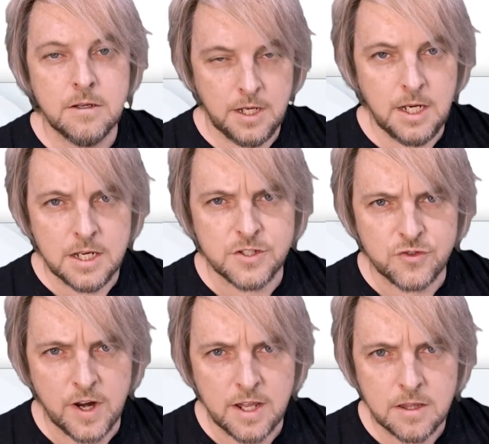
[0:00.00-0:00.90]
In his
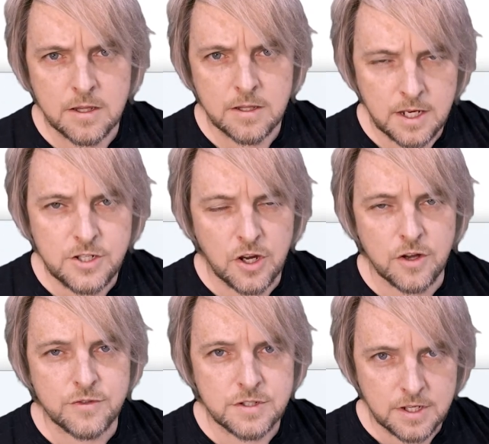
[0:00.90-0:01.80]
strength, he
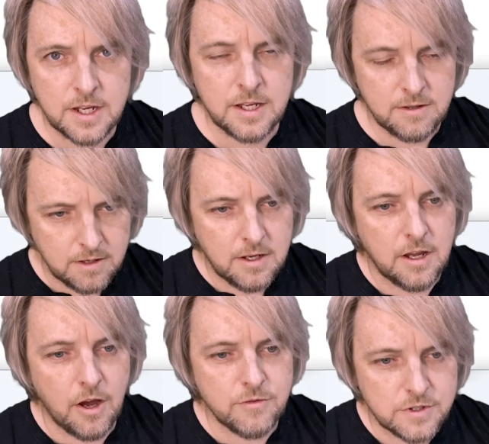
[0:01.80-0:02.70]
shows us, he
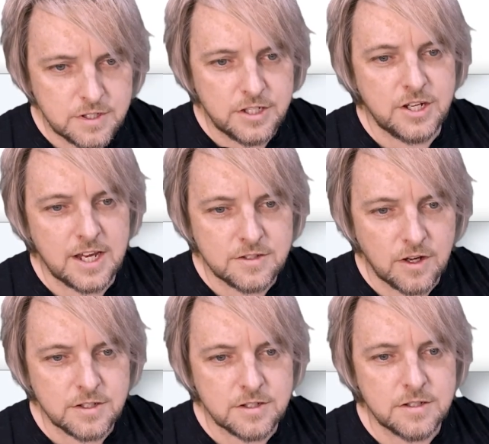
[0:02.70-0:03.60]
goads us, he
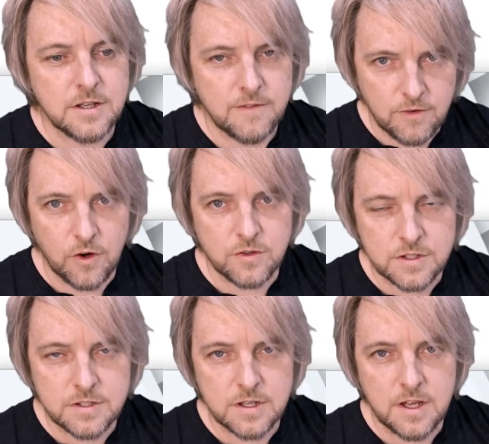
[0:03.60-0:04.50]
chastises us, flogs
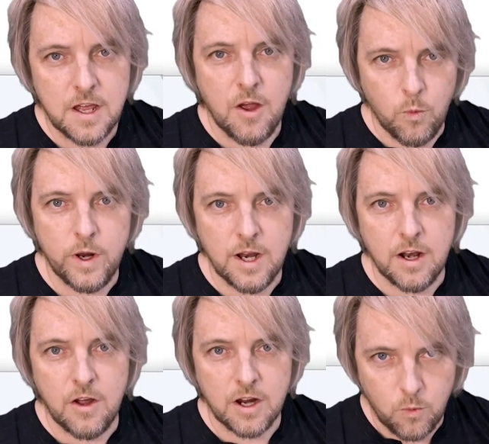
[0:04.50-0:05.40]
us. We don't
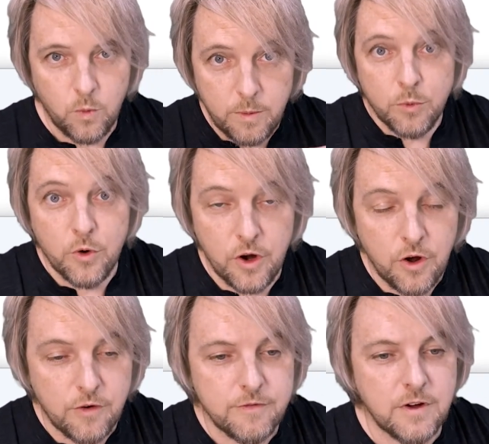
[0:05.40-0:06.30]
like it, we put it
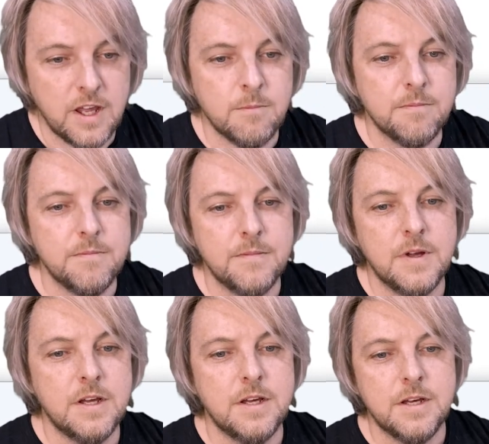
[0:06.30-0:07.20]
off for him.
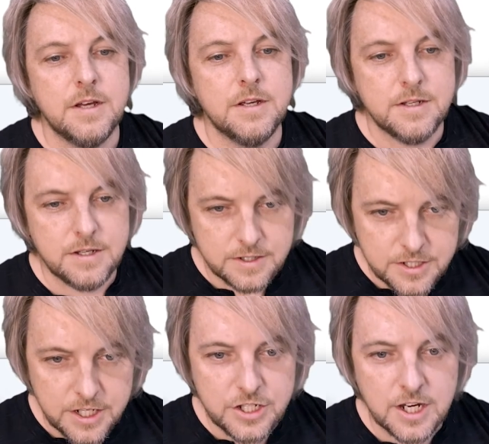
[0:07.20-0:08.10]

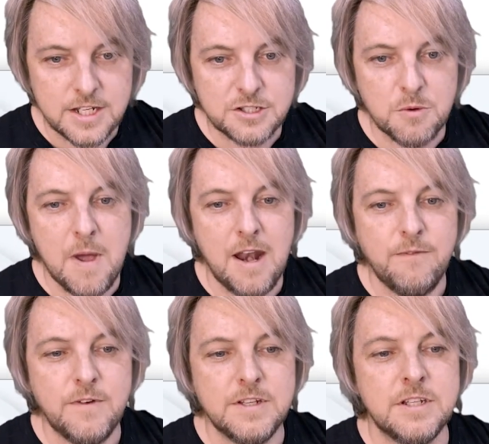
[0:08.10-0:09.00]
Teaching us to
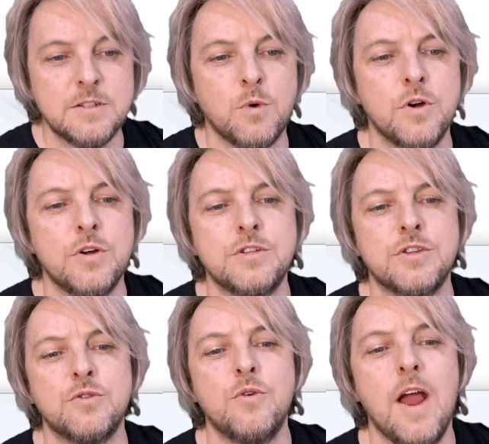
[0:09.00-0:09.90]
manifest his words
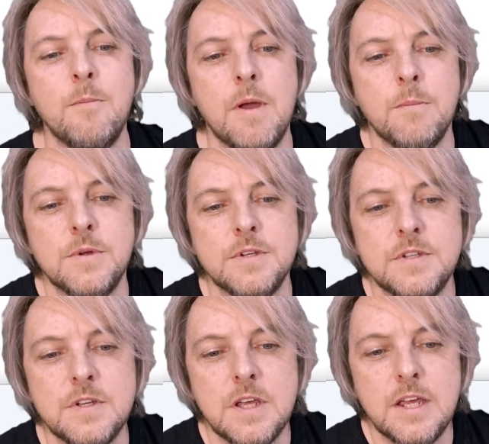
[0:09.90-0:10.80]
through our
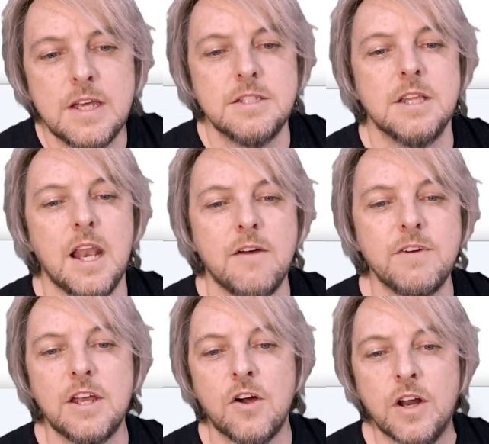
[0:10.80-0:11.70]
members is the
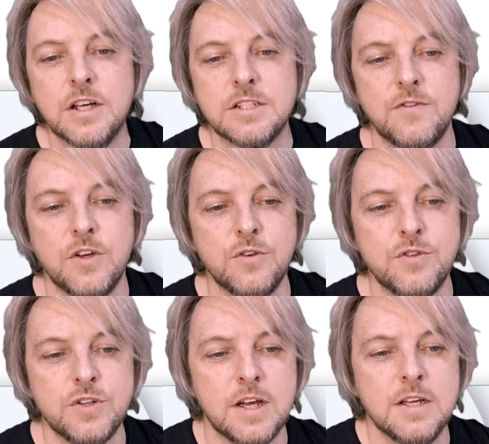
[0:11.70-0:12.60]
loving kindness of
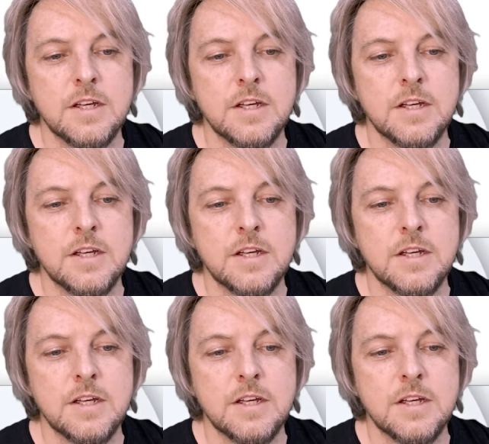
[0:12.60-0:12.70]
Yahusha